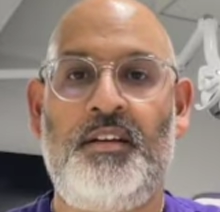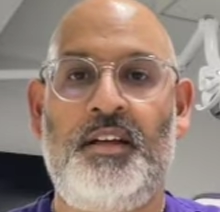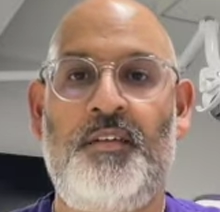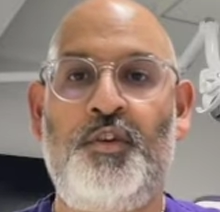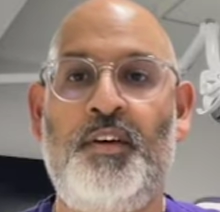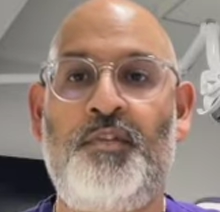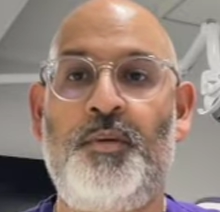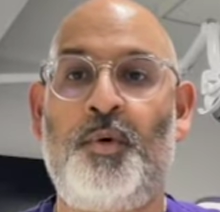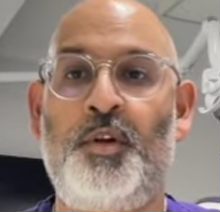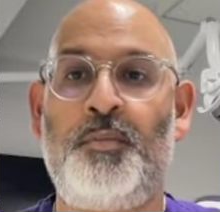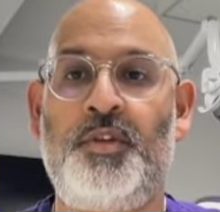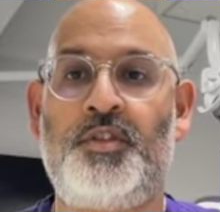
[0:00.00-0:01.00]
If you have an
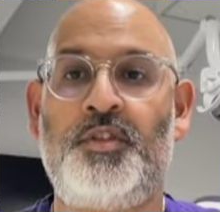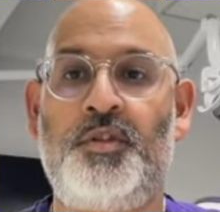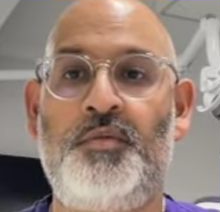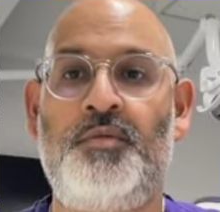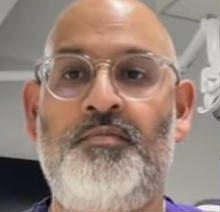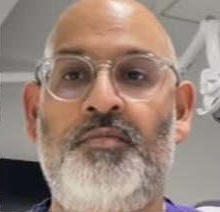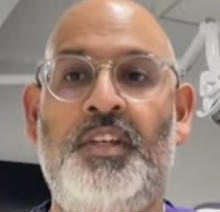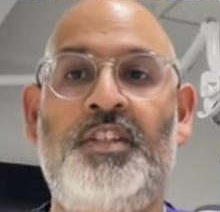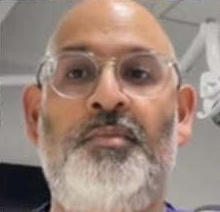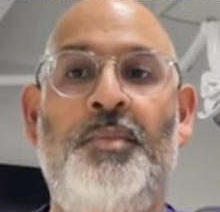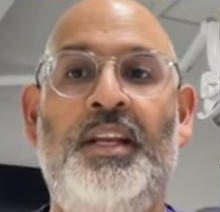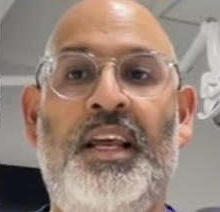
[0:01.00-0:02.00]
appointment soon, this
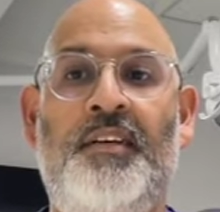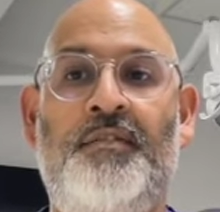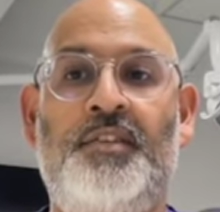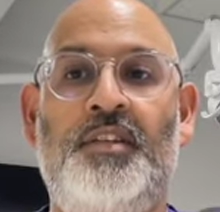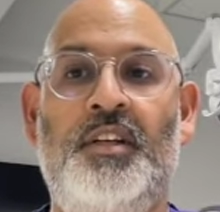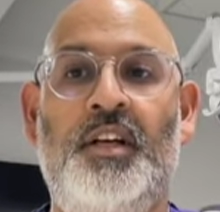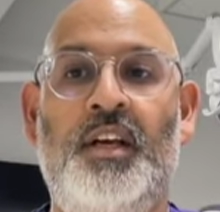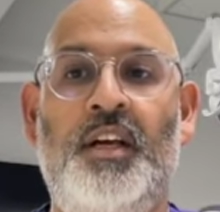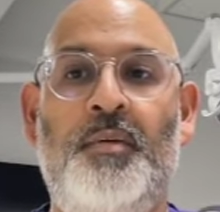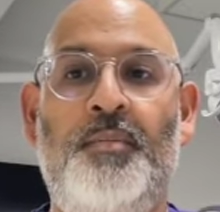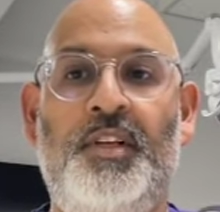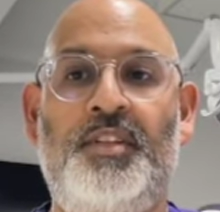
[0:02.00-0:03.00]
can be left,
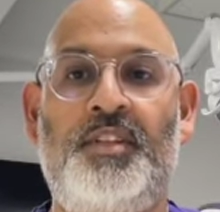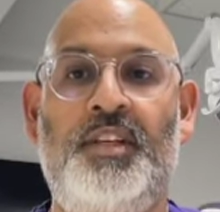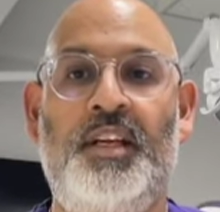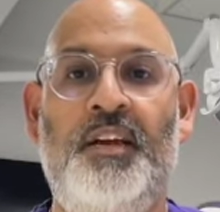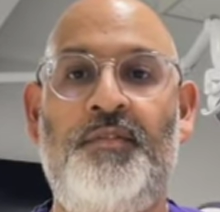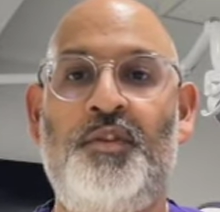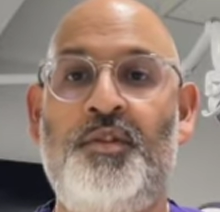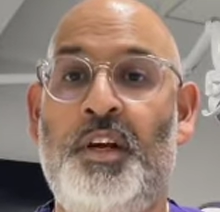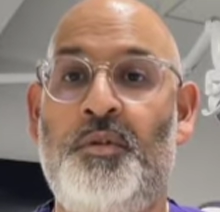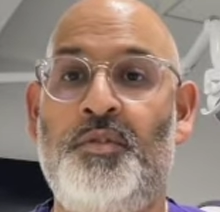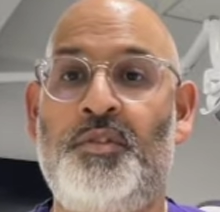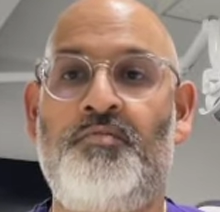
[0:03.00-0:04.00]
but if you
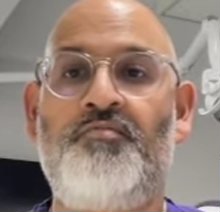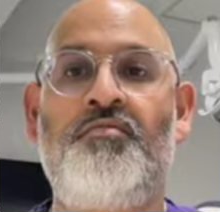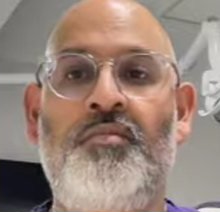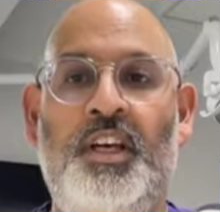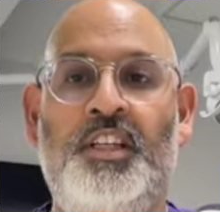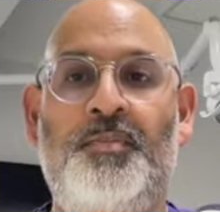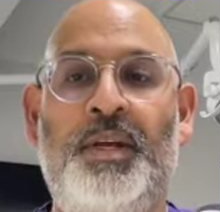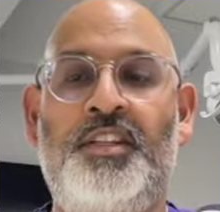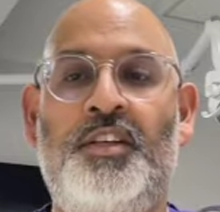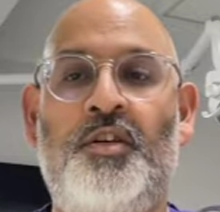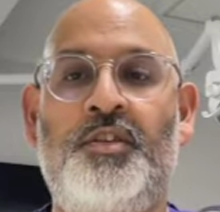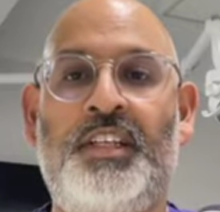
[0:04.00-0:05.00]
don't, it's better to
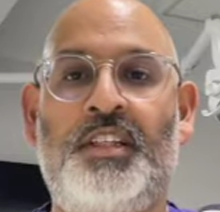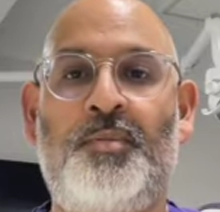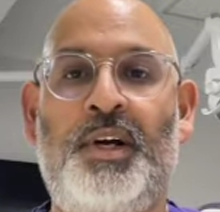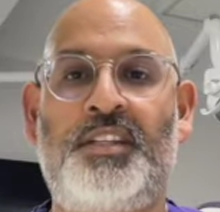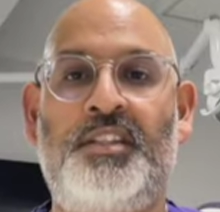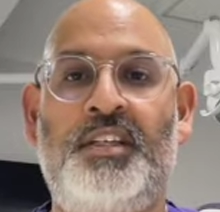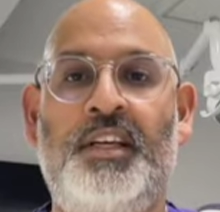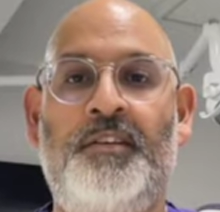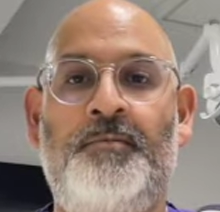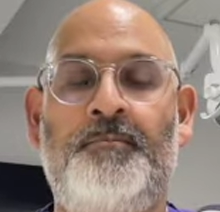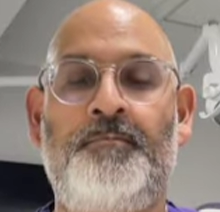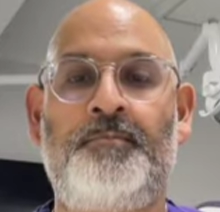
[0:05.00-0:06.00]
contact the practice again.
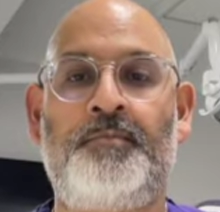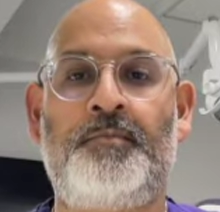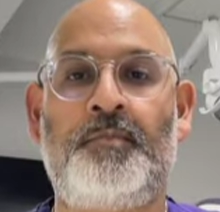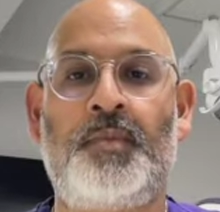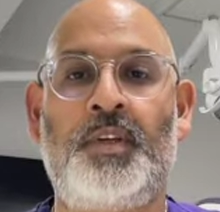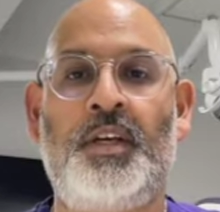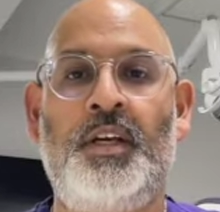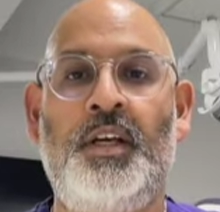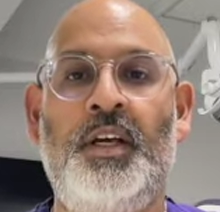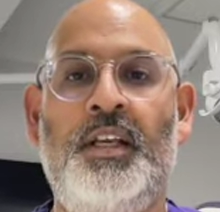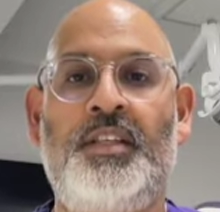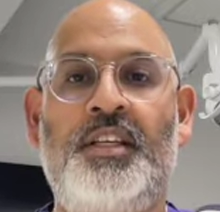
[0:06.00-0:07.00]

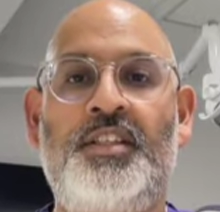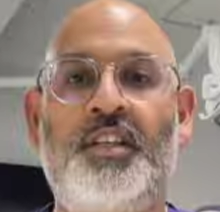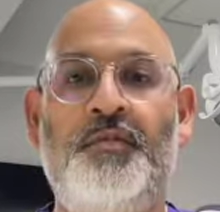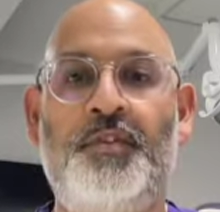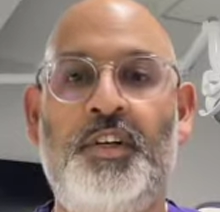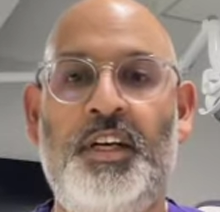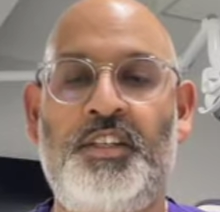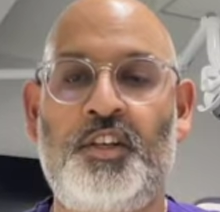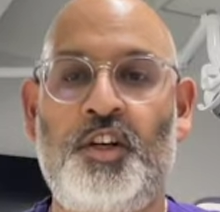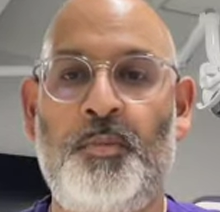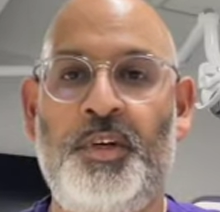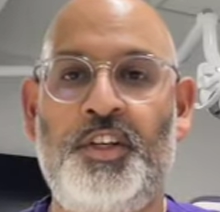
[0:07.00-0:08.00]
Discomfort is a
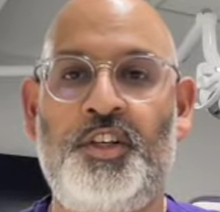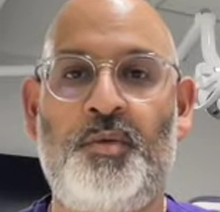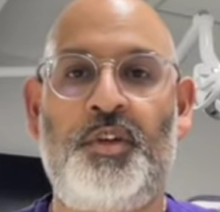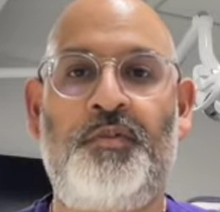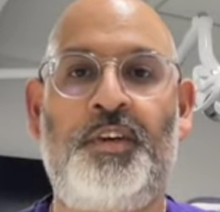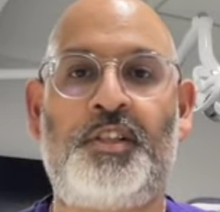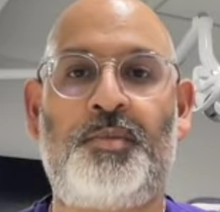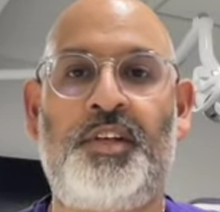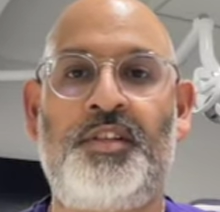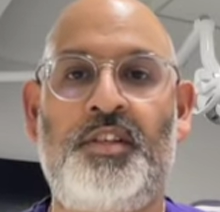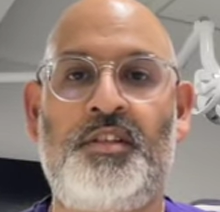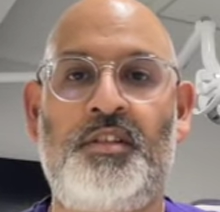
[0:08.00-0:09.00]
common issue with fixed
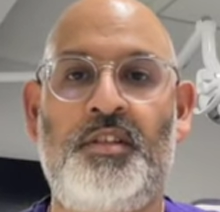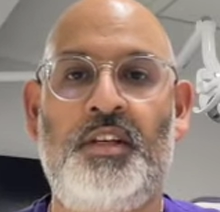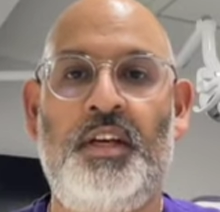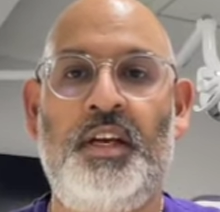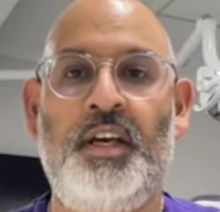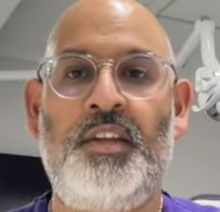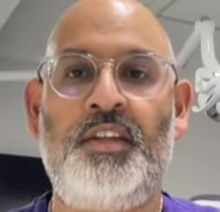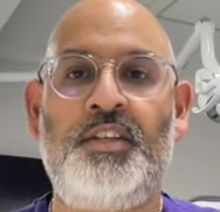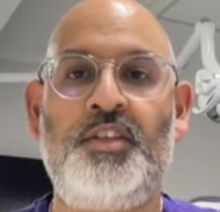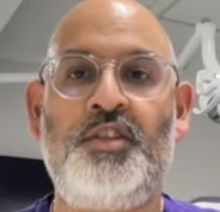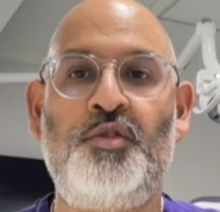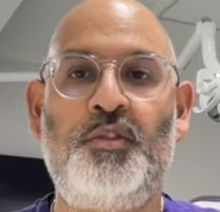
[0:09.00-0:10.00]
braces. This
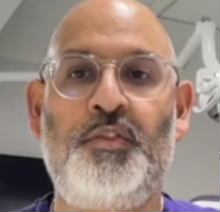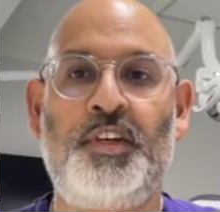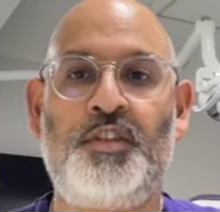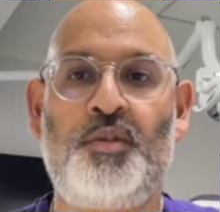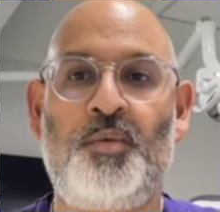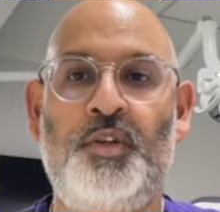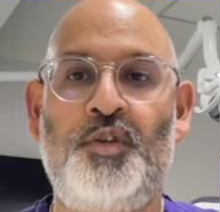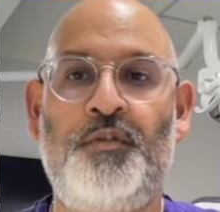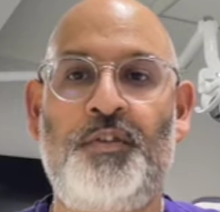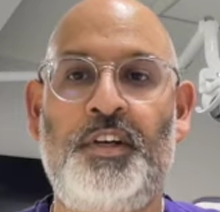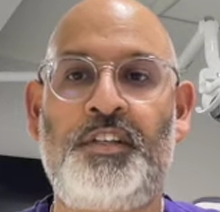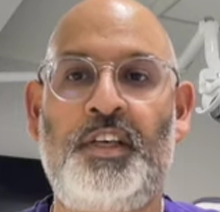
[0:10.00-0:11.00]
is universal when you
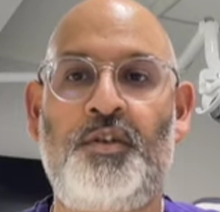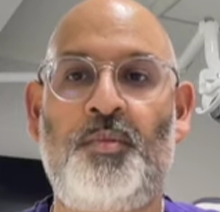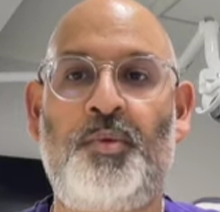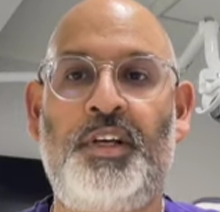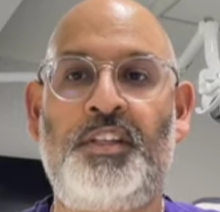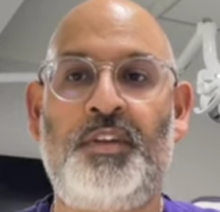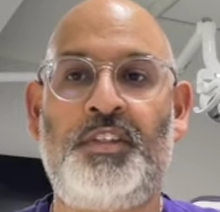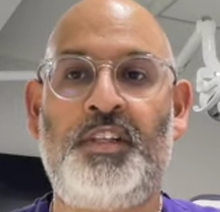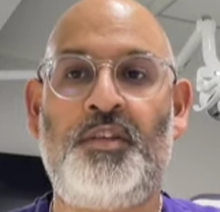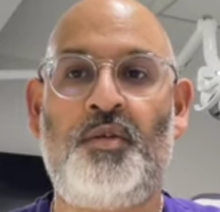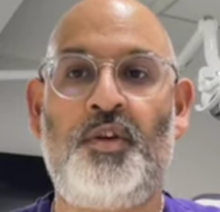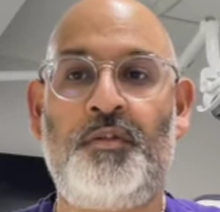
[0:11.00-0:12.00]
first get your brace fitted,
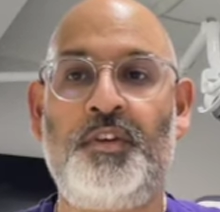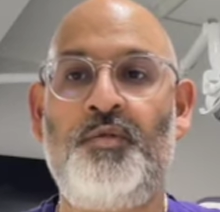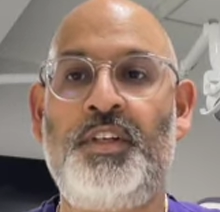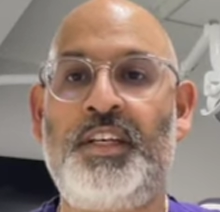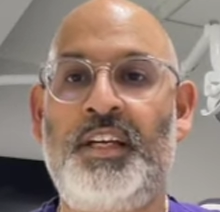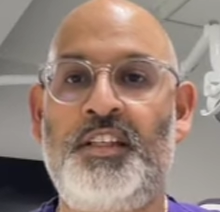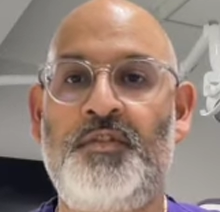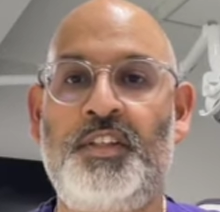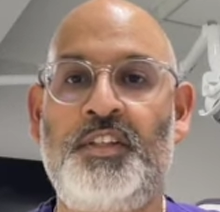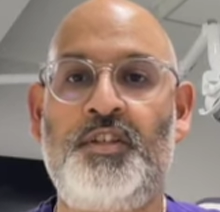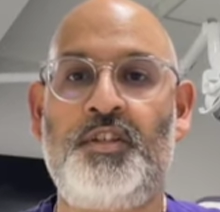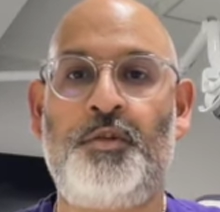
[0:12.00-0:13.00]
or often retainers
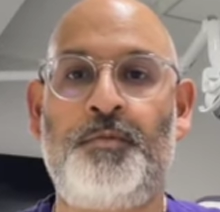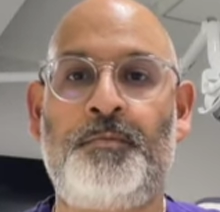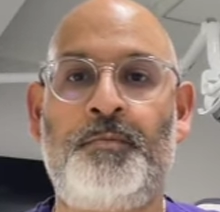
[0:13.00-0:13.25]
fitted too,